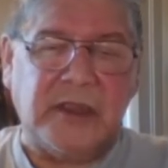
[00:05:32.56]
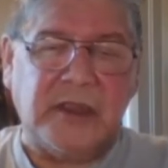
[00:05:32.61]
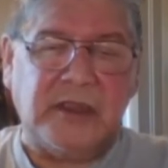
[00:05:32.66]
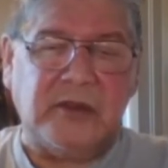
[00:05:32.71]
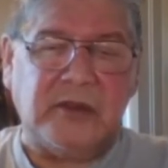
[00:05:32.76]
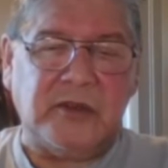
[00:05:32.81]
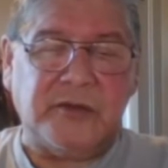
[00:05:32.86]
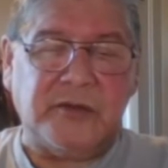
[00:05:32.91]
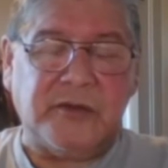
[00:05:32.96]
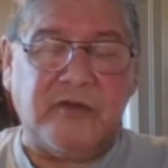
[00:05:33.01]

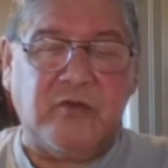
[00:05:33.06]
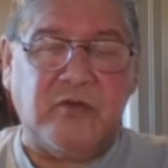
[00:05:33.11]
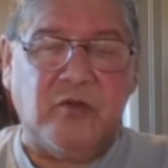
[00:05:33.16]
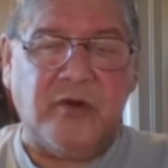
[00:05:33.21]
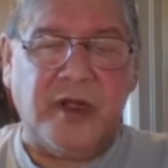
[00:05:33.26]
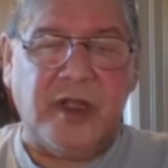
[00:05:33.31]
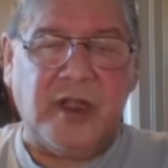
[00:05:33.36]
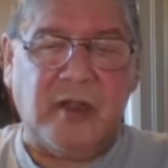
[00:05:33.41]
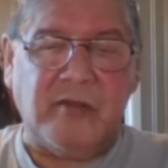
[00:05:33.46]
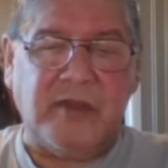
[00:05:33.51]
Those were the
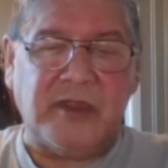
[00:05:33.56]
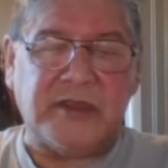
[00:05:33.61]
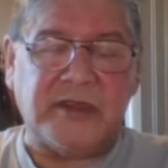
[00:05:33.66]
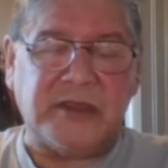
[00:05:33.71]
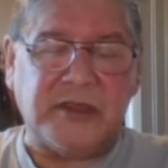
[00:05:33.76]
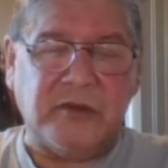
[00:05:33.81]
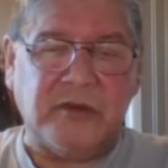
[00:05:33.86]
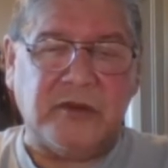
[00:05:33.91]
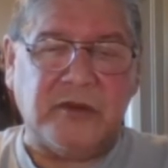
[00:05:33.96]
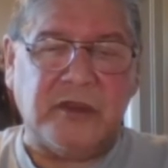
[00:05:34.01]
four elements.
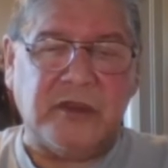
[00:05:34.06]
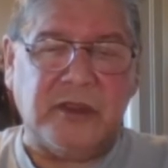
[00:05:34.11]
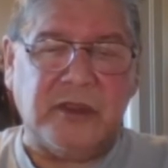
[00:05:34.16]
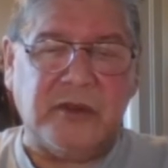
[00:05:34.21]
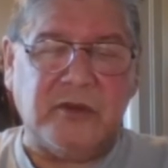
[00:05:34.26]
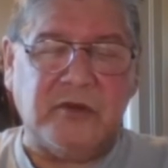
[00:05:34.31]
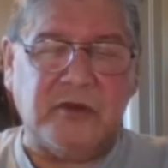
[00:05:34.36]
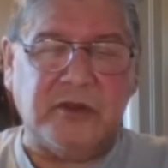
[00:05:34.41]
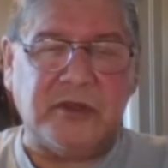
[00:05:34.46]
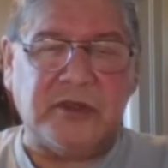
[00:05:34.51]
So
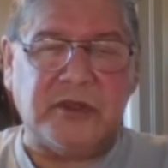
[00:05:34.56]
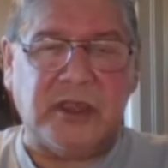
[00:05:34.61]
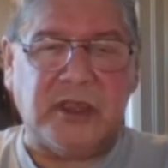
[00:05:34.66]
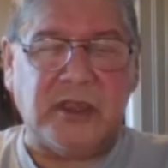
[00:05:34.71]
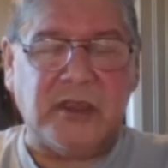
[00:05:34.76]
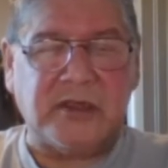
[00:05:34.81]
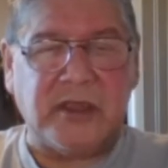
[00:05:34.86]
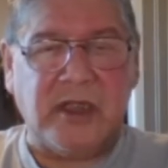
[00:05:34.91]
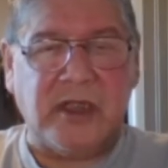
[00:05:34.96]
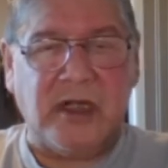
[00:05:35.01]
those
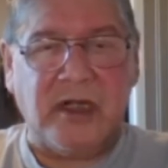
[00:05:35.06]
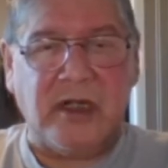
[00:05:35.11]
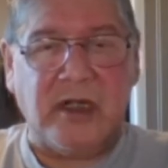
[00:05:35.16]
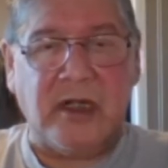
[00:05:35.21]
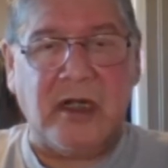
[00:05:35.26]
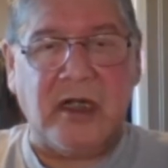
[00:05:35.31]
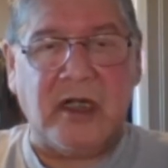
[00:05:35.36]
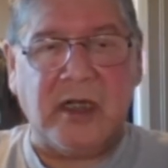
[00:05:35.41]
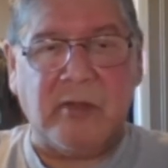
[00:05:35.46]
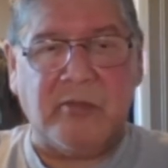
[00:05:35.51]
uh, are,
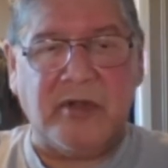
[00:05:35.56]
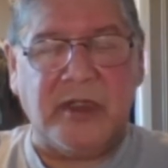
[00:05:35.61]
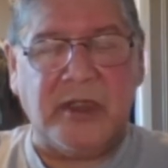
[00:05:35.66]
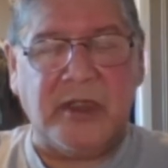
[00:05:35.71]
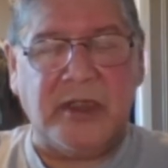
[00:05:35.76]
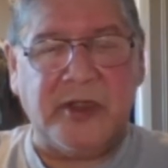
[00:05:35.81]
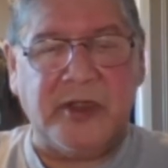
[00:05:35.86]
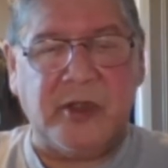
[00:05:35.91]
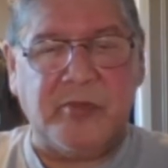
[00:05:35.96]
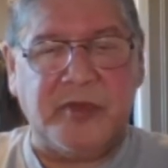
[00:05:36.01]
are, a couple of
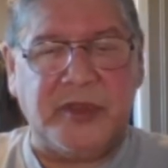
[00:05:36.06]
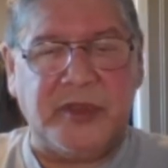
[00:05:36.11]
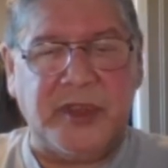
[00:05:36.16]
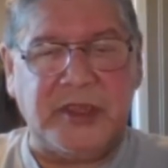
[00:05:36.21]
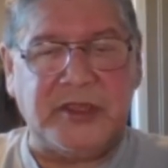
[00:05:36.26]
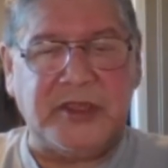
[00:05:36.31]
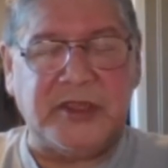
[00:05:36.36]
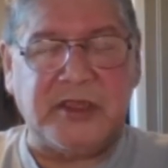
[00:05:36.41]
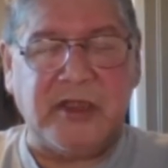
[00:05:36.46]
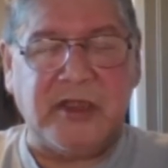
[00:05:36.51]

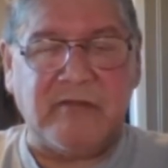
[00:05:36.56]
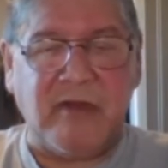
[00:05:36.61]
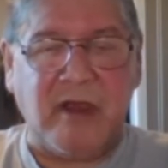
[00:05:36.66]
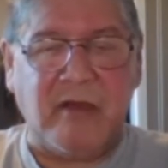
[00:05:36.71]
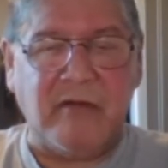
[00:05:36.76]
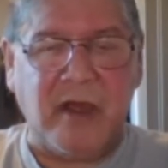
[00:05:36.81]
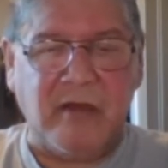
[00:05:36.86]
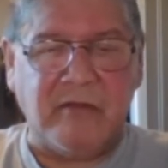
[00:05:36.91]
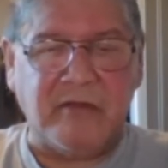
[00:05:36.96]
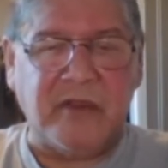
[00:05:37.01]
interpretations of,
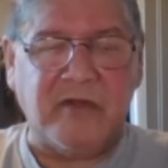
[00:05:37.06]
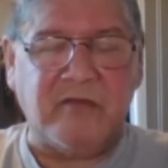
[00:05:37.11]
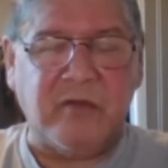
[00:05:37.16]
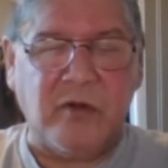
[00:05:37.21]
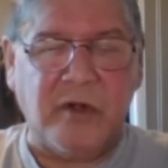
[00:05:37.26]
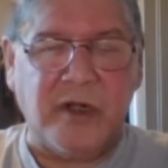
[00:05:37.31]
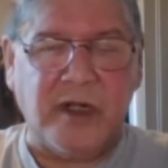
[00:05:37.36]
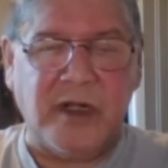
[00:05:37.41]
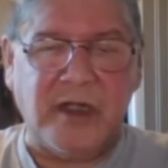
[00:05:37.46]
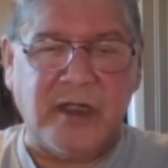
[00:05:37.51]
of, of, the
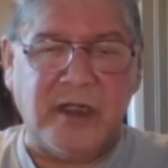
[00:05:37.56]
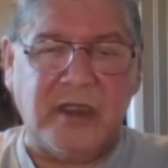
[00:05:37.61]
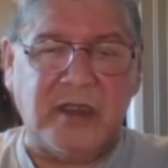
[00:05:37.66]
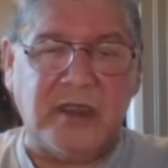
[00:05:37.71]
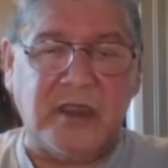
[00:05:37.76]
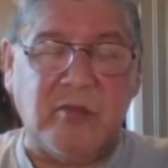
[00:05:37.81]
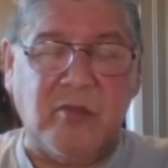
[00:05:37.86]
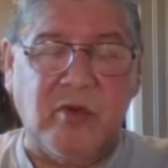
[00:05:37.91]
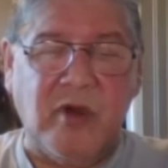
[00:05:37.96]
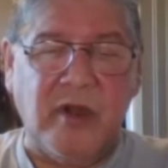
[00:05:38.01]
four,
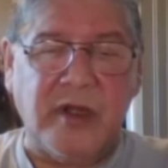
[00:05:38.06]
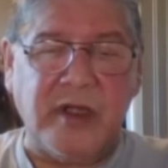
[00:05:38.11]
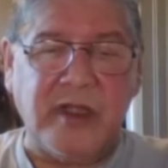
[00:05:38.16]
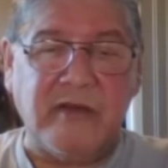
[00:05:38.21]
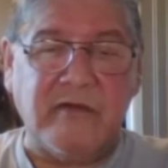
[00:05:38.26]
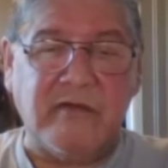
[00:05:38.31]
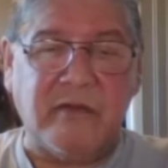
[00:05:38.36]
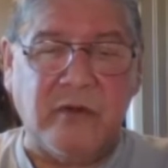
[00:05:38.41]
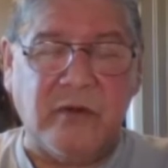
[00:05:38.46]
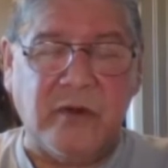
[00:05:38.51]
the body
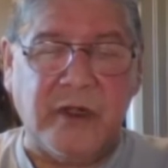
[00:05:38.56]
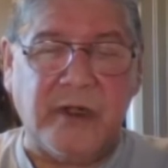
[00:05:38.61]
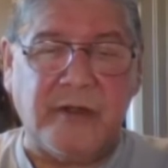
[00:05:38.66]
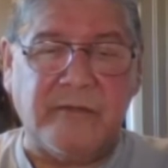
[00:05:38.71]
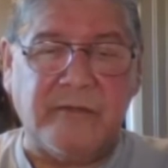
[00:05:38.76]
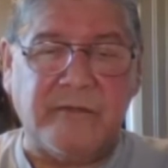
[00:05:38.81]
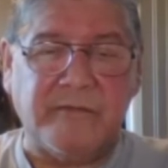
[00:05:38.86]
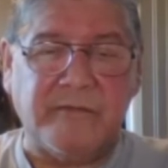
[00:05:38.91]
of four.